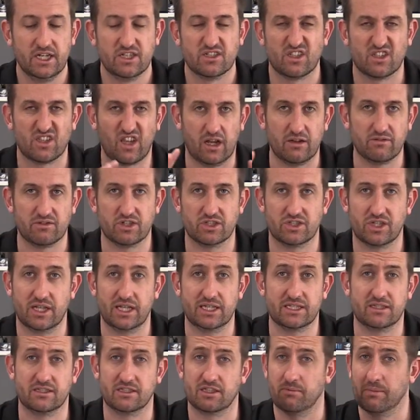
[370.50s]
So don't just
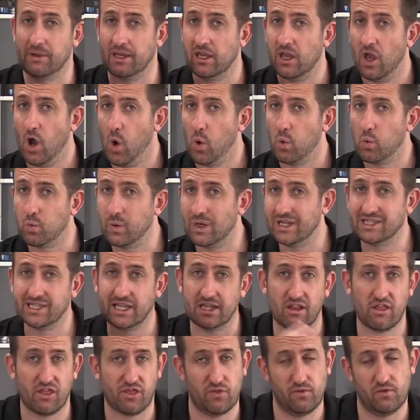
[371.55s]
listen to me
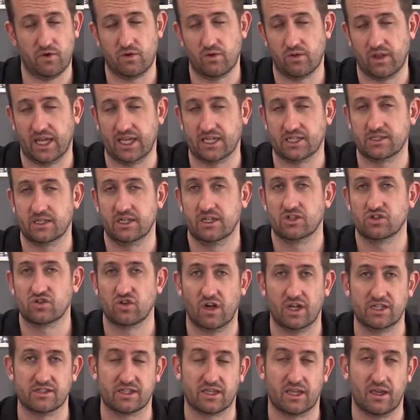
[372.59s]
whizzing through this,
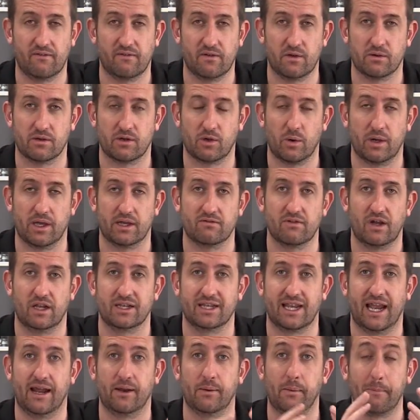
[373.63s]
trying to give you a quick
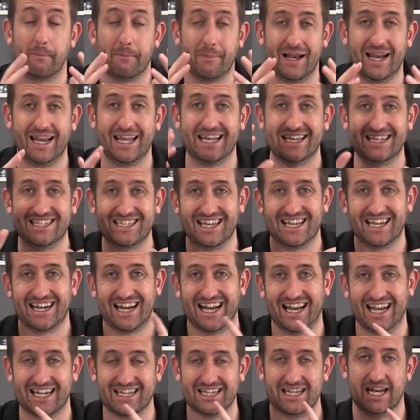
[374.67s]
rundown. Please
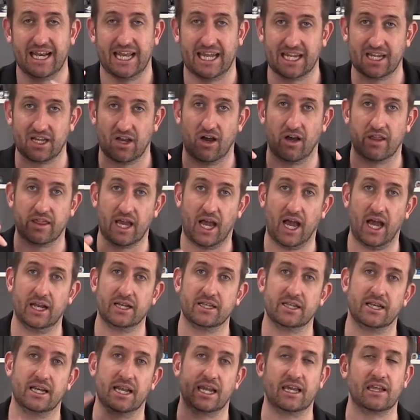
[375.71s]
click the link either
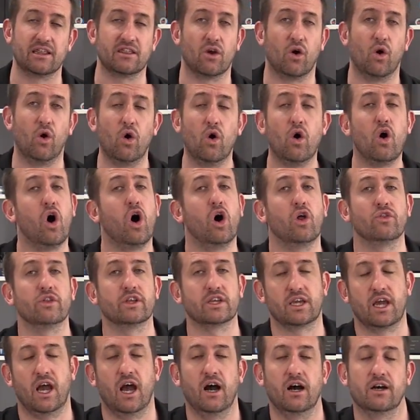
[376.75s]
underneath or on the
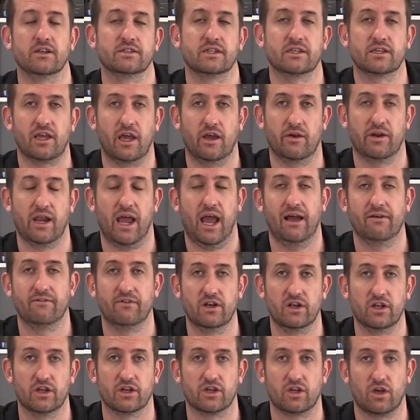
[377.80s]
card and go and have a
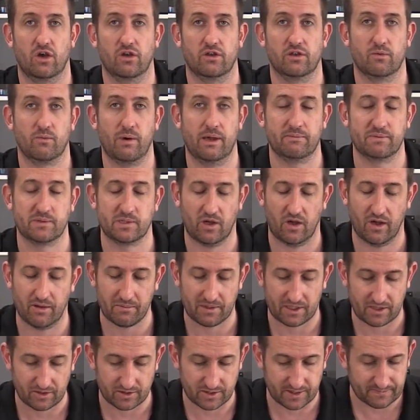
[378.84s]
look on the website
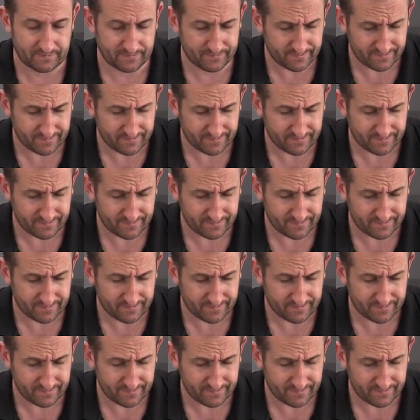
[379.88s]
because